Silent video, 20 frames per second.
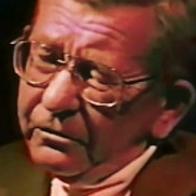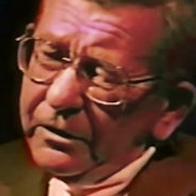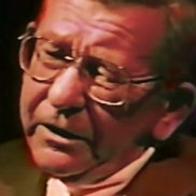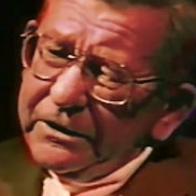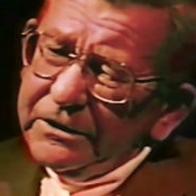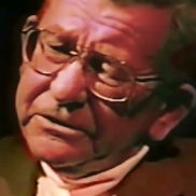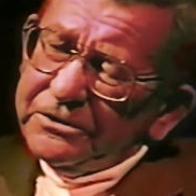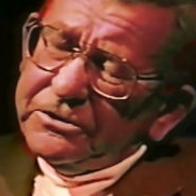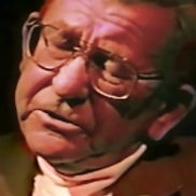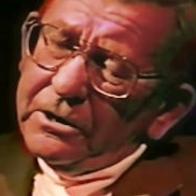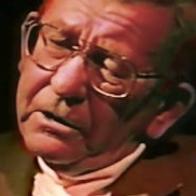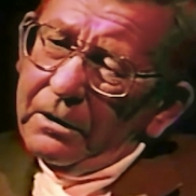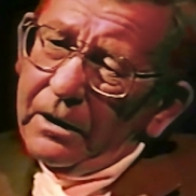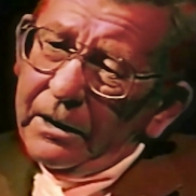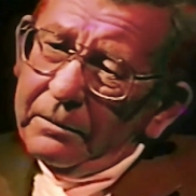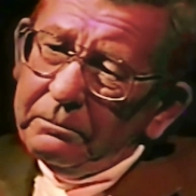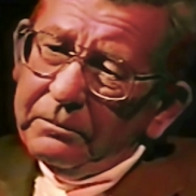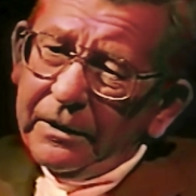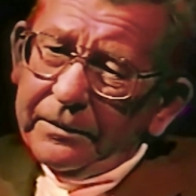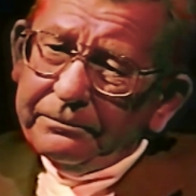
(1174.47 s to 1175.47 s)
your
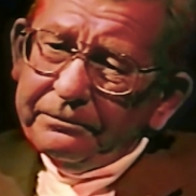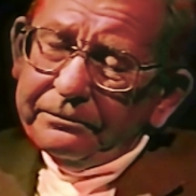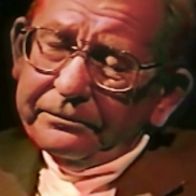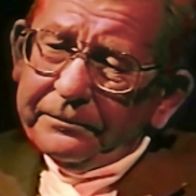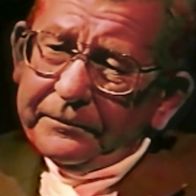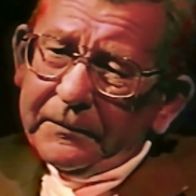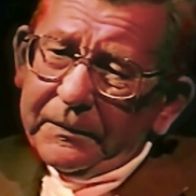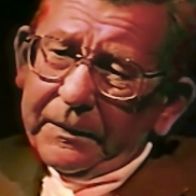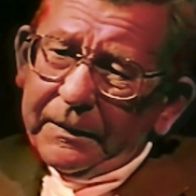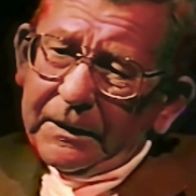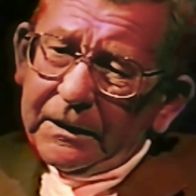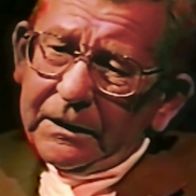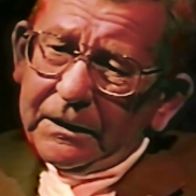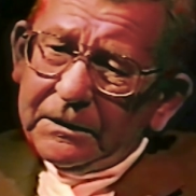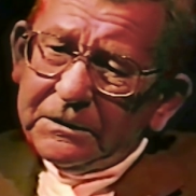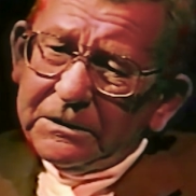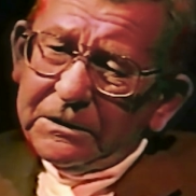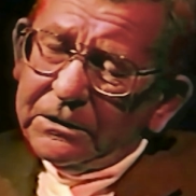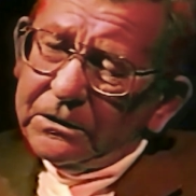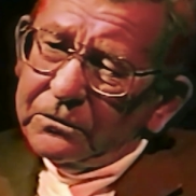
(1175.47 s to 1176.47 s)
father's job
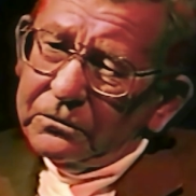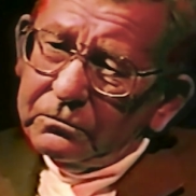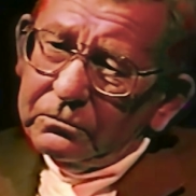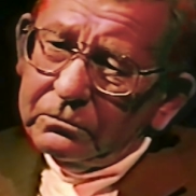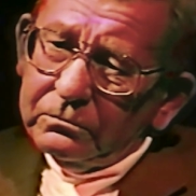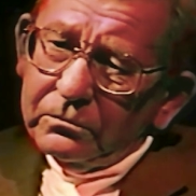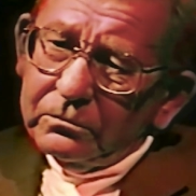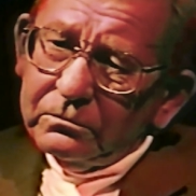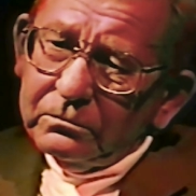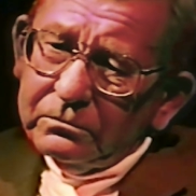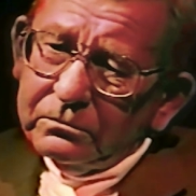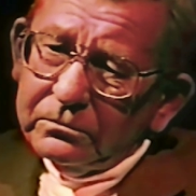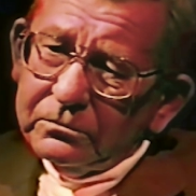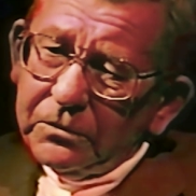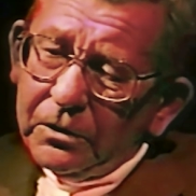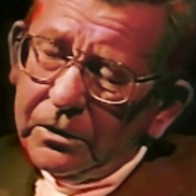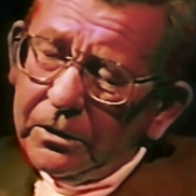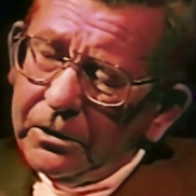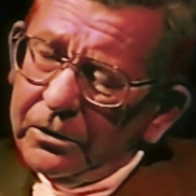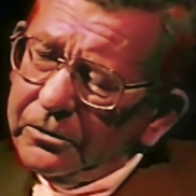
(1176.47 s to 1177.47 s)
is to
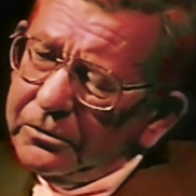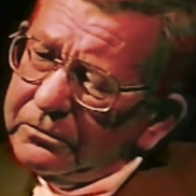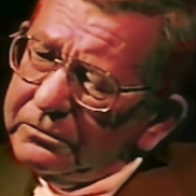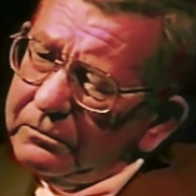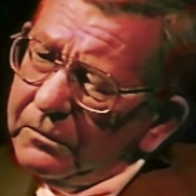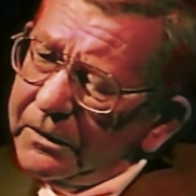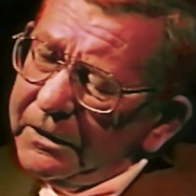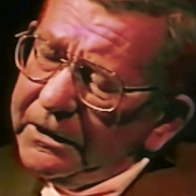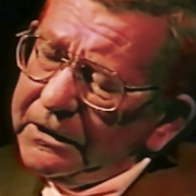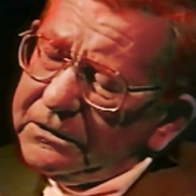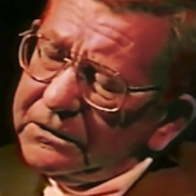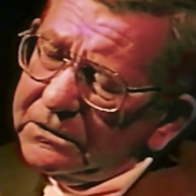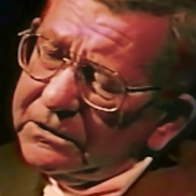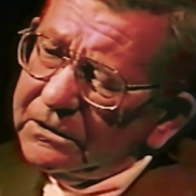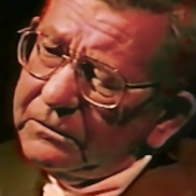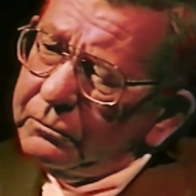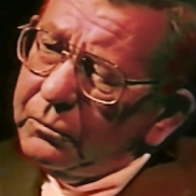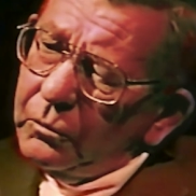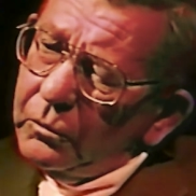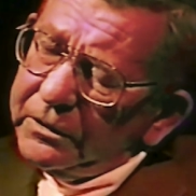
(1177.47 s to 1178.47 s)
earn
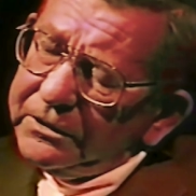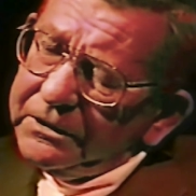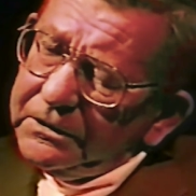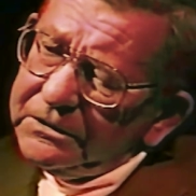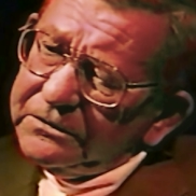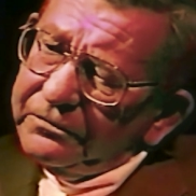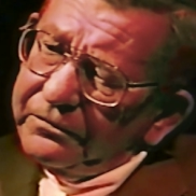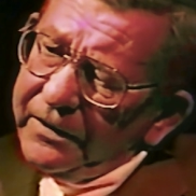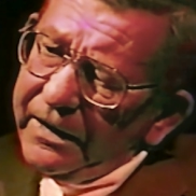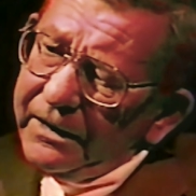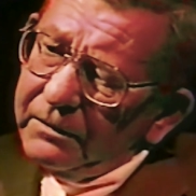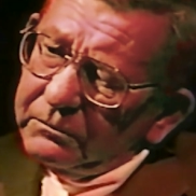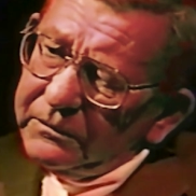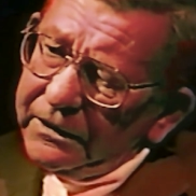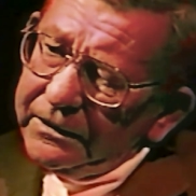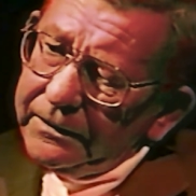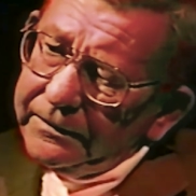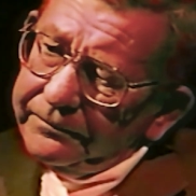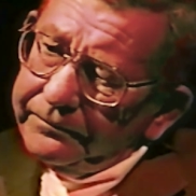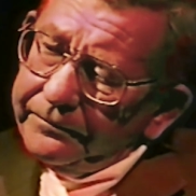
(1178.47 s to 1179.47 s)
money to support this
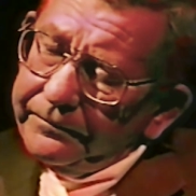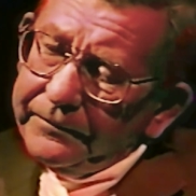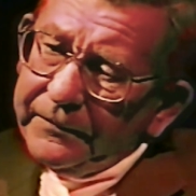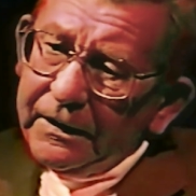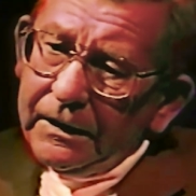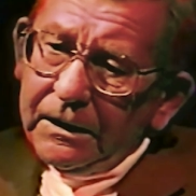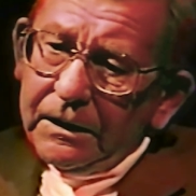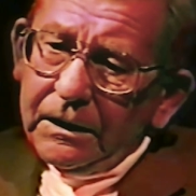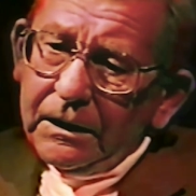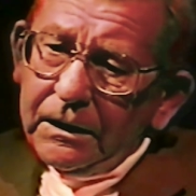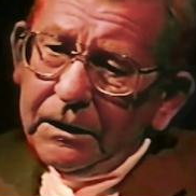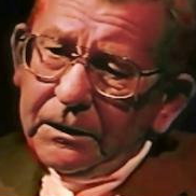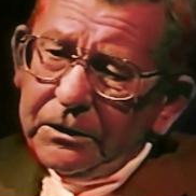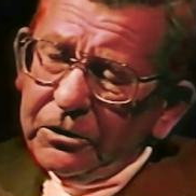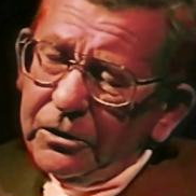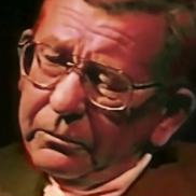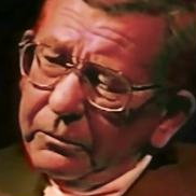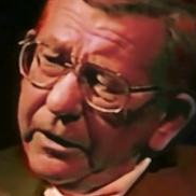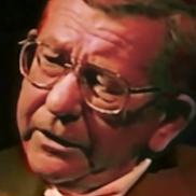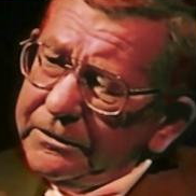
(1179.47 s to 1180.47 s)
family.
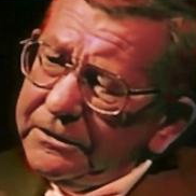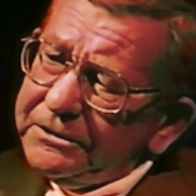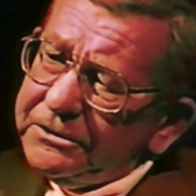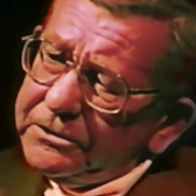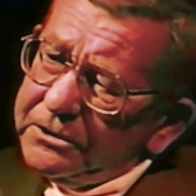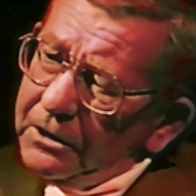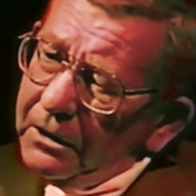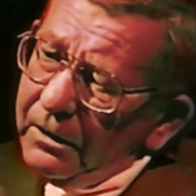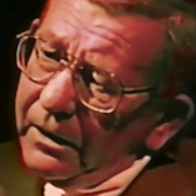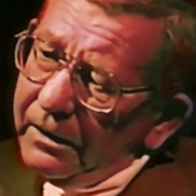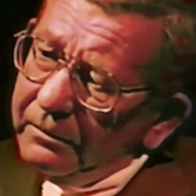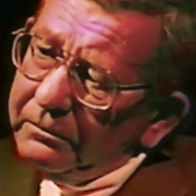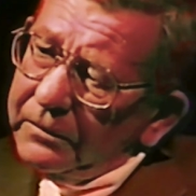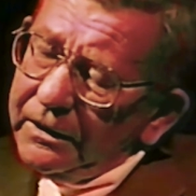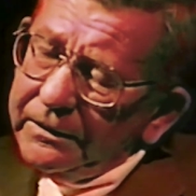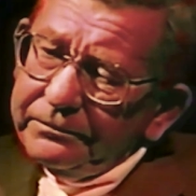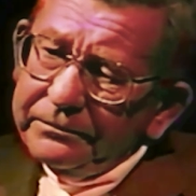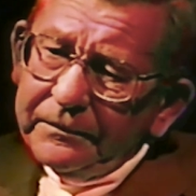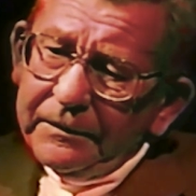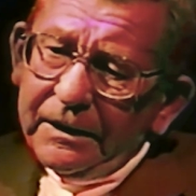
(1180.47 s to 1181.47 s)
Your mother's
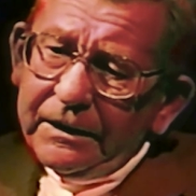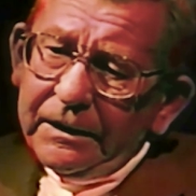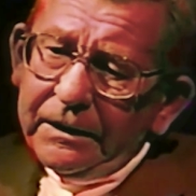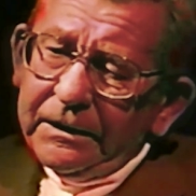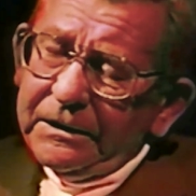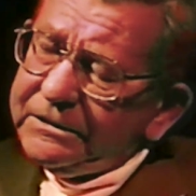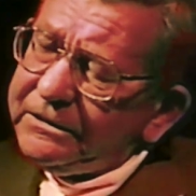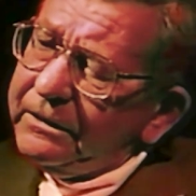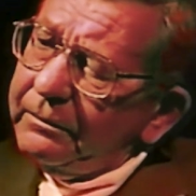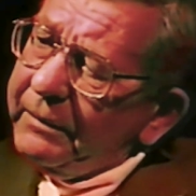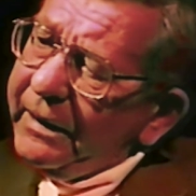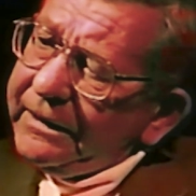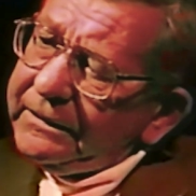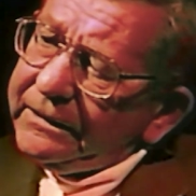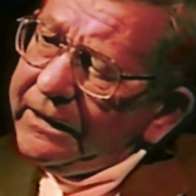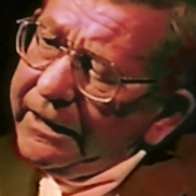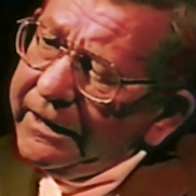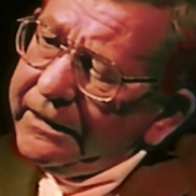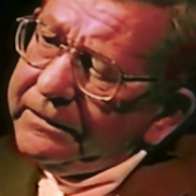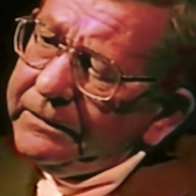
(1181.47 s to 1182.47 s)
job is to